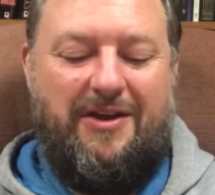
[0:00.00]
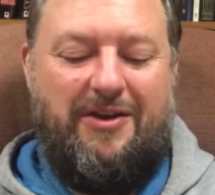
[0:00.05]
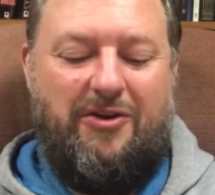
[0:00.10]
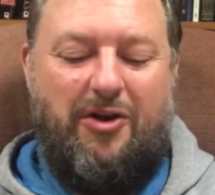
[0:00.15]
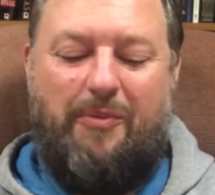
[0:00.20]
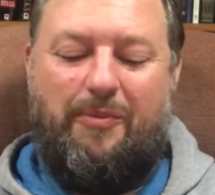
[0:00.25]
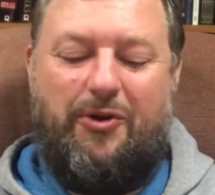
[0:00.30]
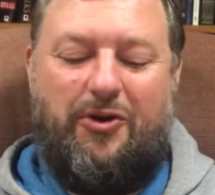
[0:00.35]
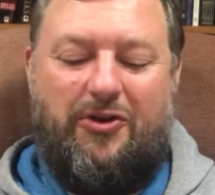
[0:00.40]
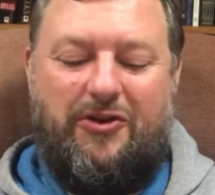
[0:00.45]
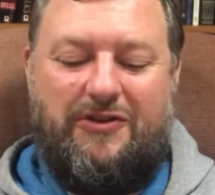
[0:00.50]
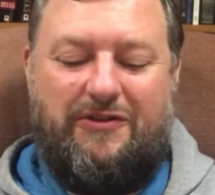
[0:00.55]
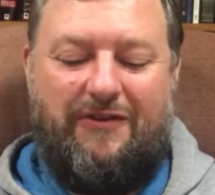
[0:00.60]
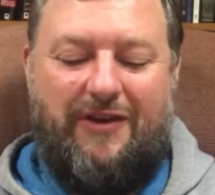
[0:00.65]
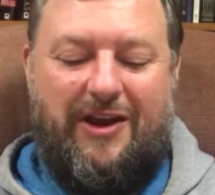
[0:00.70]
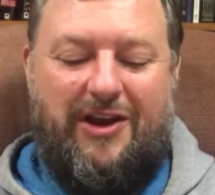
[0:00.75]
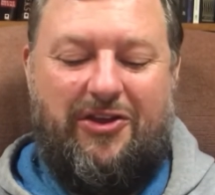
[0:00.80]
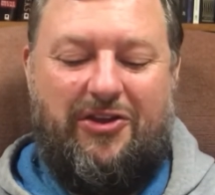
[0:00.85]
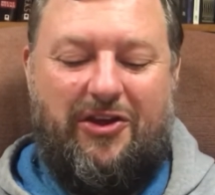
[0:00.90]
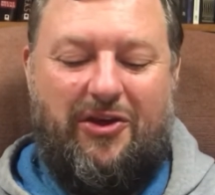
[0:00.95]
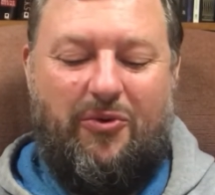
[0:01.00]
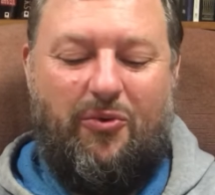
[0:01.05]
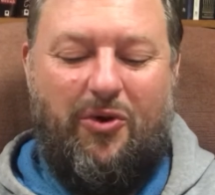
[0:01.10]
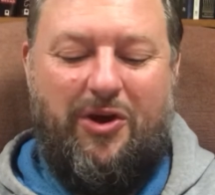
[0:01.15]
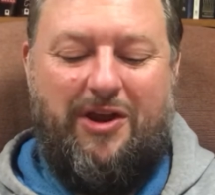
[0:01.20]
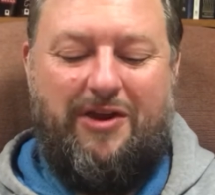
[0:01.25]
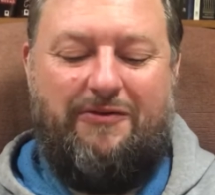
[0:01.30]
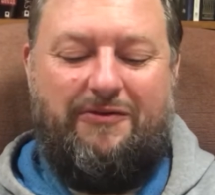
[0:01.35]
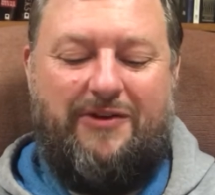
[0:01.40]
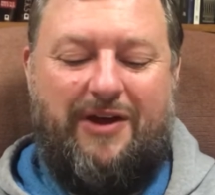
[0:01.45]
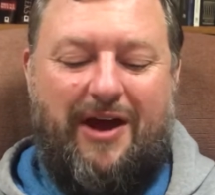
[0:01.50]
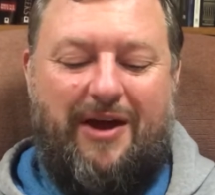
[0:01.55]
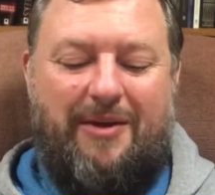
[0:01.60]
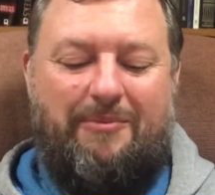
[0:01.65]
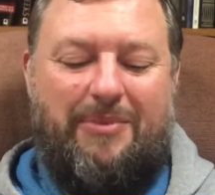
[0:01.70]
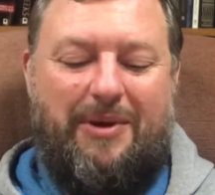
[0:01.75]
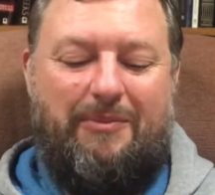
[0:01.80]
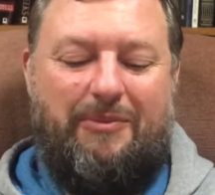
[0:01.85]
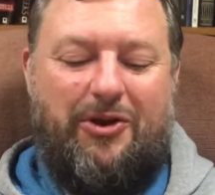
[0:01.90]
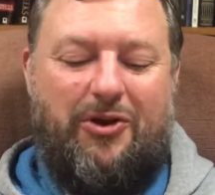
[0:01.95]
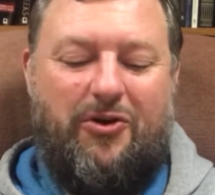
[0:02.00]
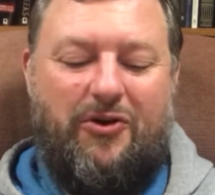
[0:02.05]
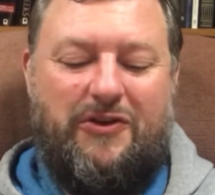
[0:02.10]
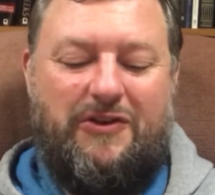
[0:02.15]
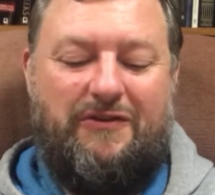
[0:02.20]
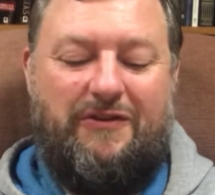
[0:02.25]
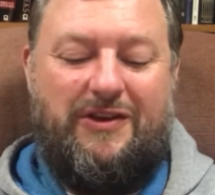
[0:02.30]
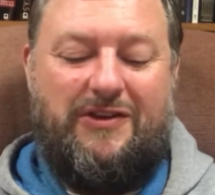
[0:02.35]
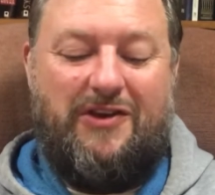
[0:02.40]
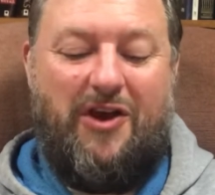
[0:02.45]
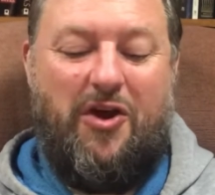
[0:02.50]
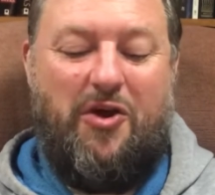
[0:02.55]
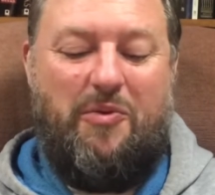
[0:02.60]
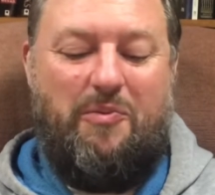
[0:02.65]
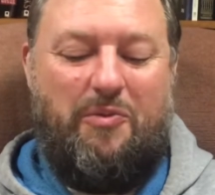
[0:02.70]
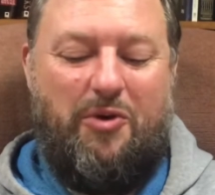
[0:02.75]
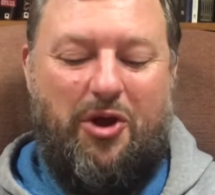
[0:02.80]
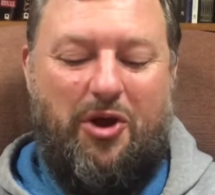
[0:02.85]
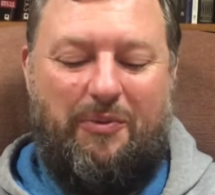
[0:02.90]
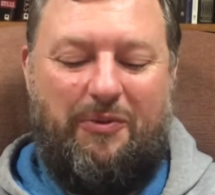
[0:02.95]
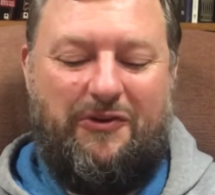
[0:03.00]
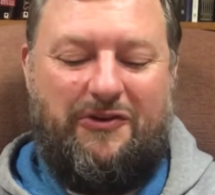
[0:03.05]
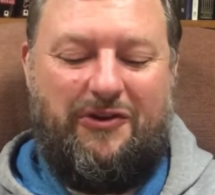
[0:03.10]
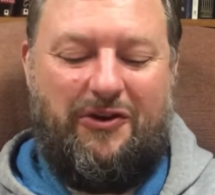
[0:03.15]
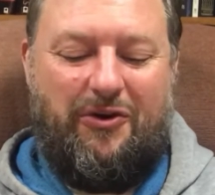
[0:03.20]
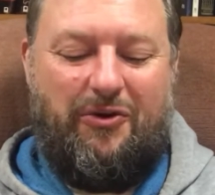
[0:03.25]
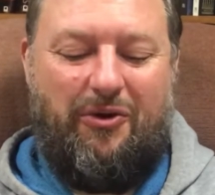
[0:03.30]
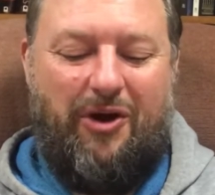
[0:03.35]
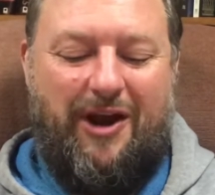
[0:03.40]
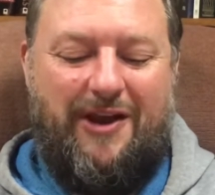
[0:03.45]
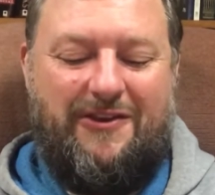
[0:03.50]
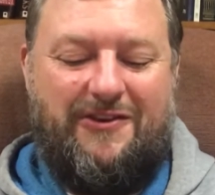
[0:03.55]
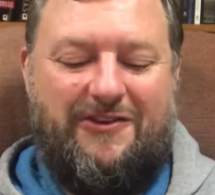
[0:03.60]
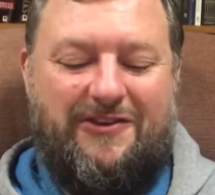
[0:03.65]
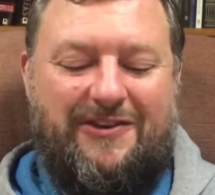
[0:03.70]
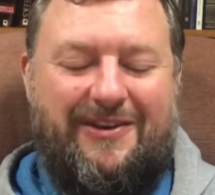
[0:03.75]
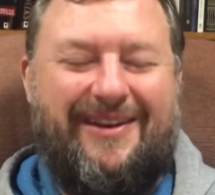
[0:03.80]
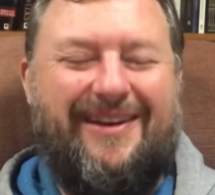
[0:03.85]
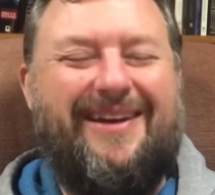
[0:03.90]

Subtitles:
not because of anything we have done, but because of his own purpose and grace.